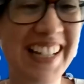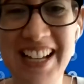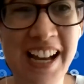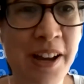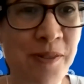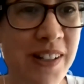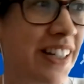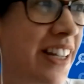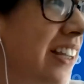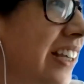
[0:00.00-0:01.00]
I will
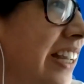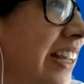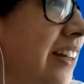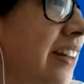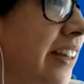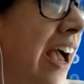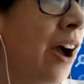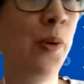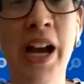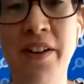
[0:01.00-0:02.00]
check again. Yeah,
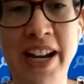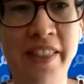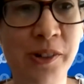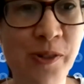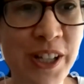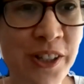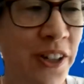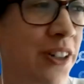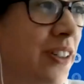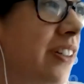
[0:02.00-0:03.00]
we have another
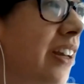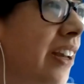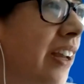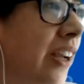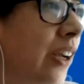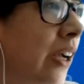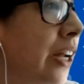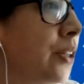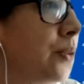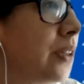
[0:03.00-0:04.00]
question.
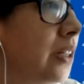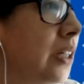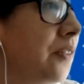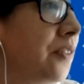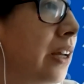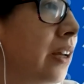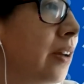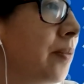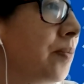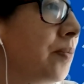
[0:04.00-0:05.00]
Can you
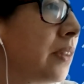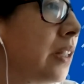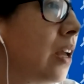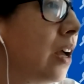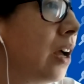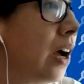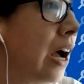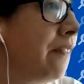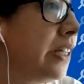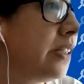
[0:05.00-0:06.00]
delve
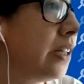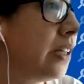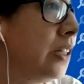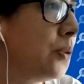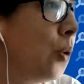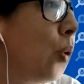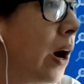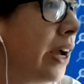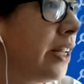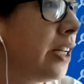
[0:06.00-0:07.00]
a bit into
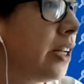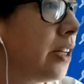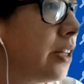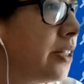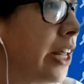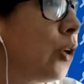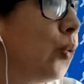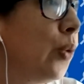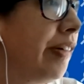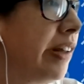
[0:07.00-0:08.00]
why
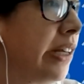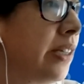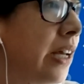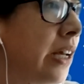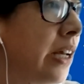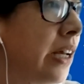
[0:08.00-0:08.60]
jQuery is a